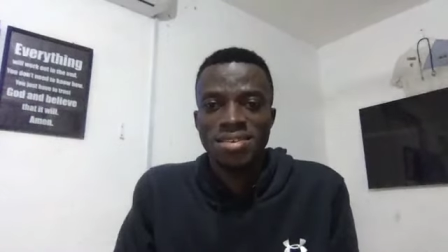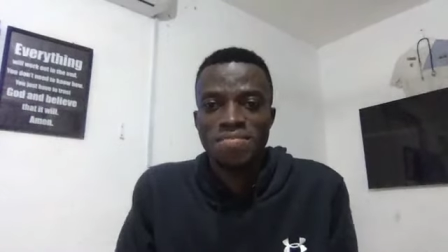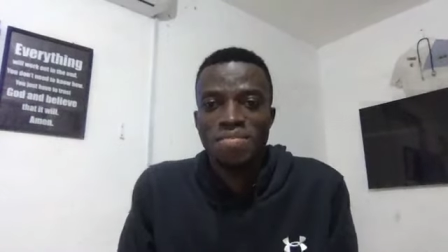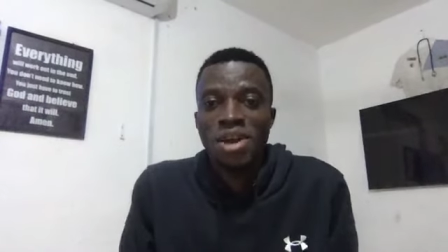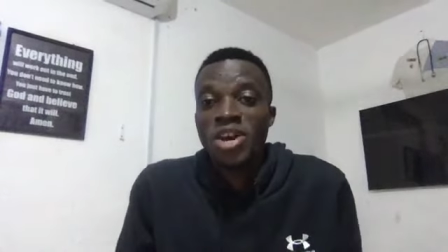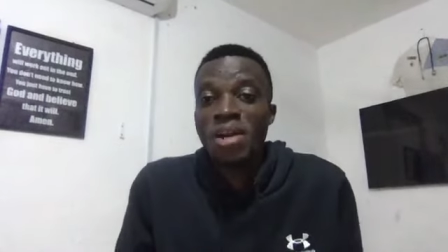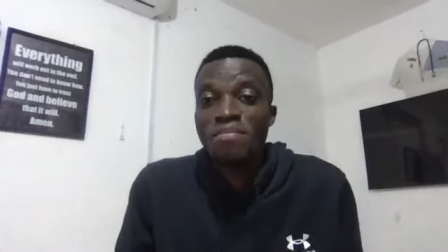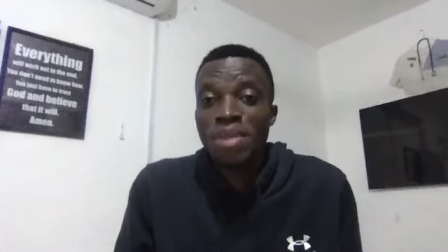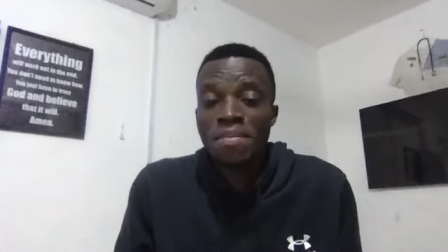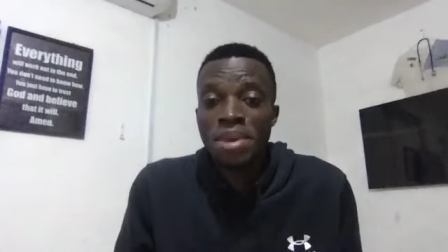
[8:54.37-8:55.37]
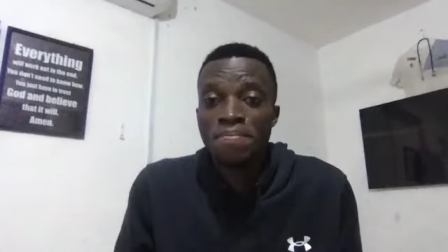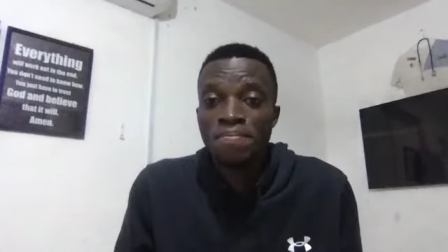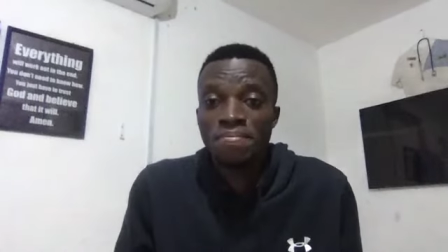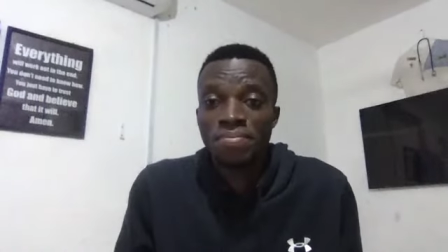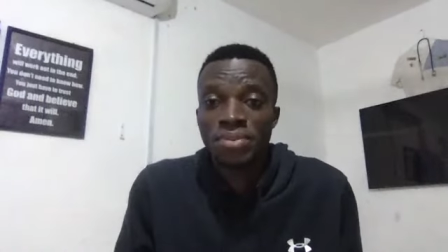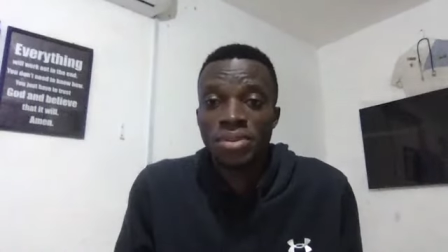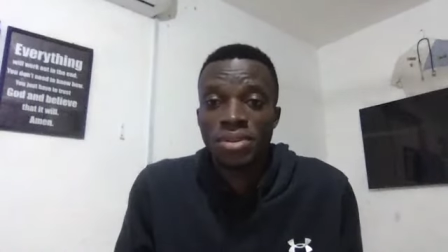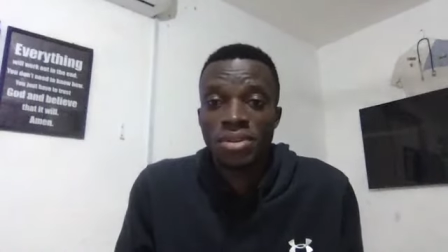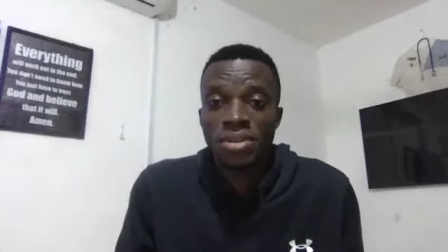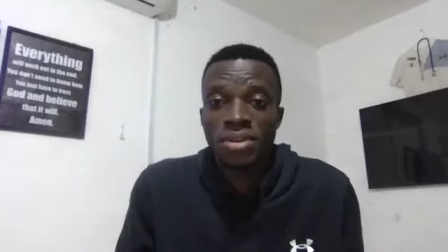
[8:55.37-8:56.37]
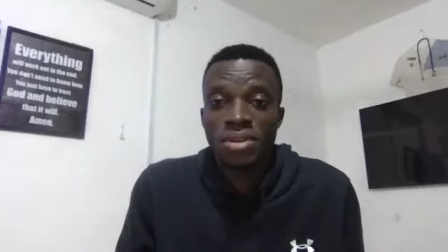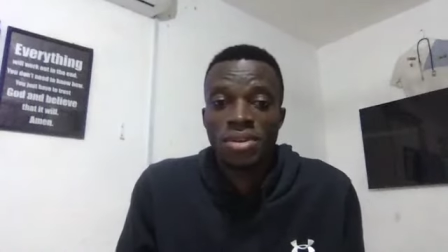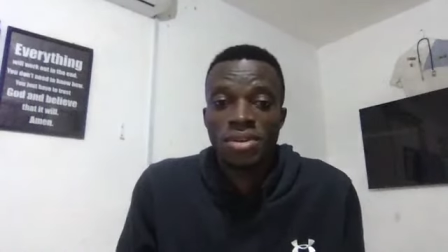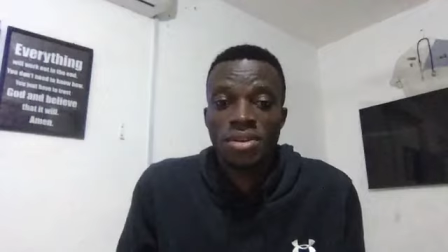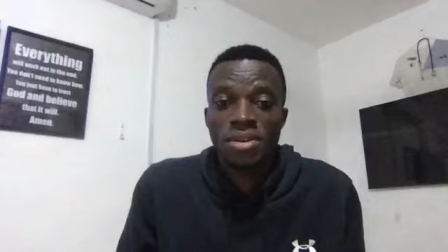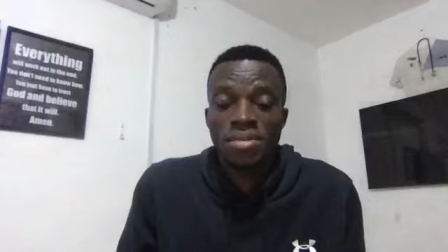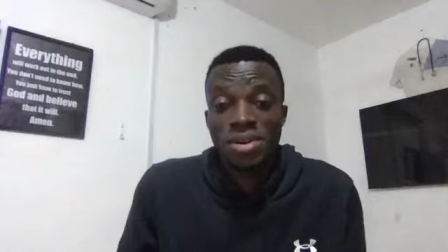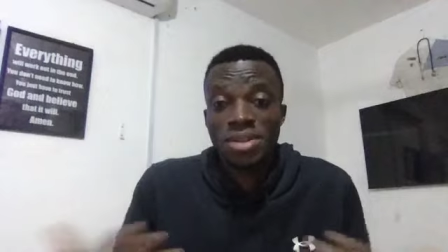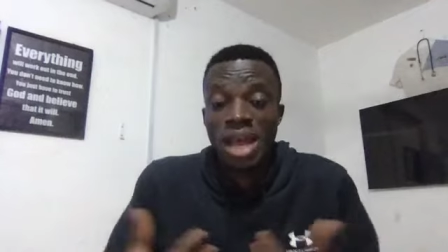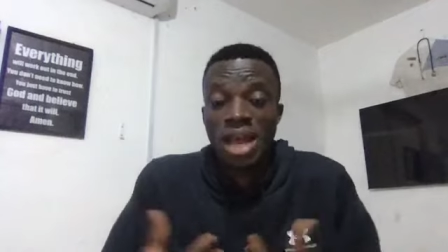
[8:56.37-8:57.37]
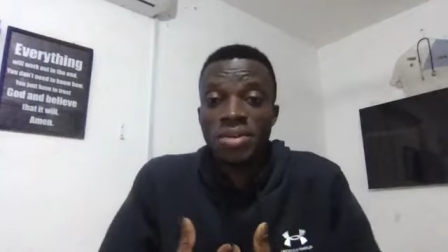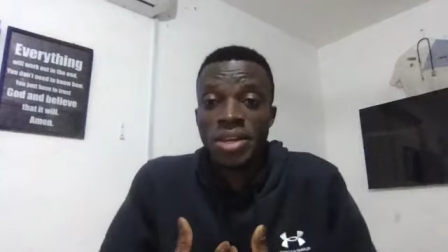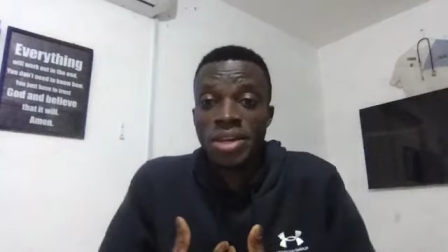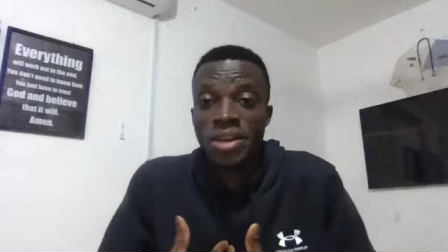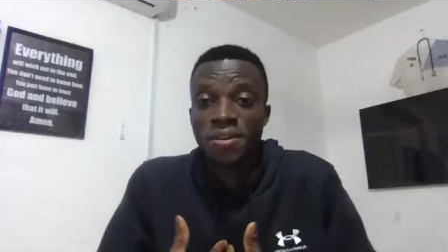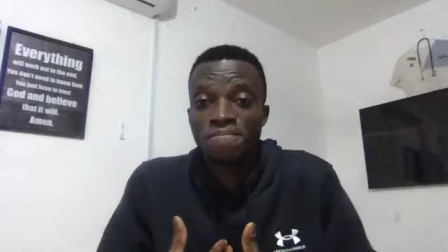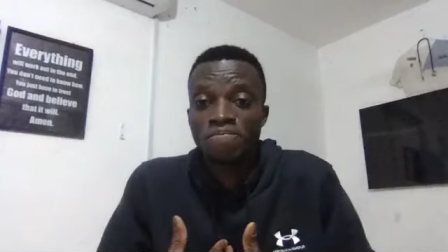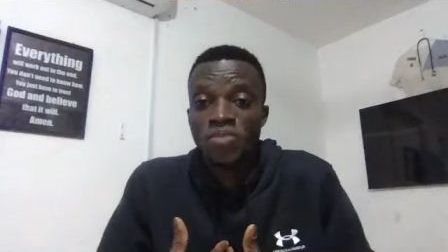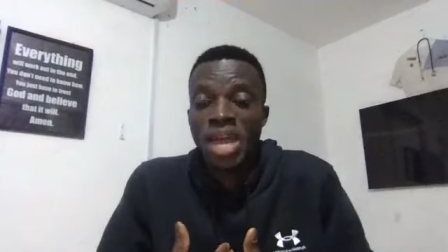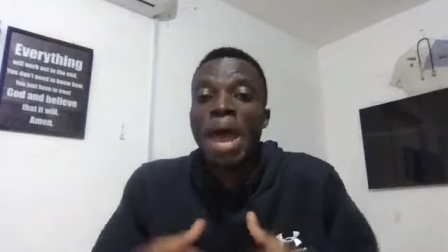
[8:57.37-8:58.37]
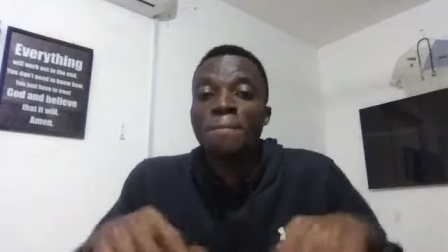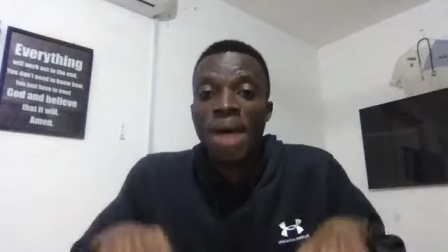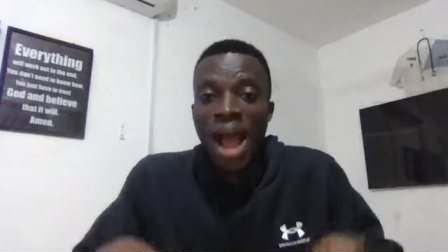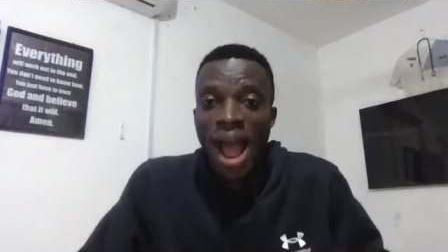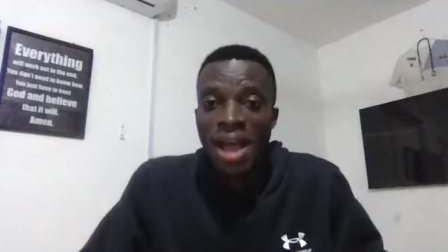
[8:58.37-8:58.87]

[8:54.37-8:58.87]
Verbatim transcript: but you can't blame him because at the end of the day a bar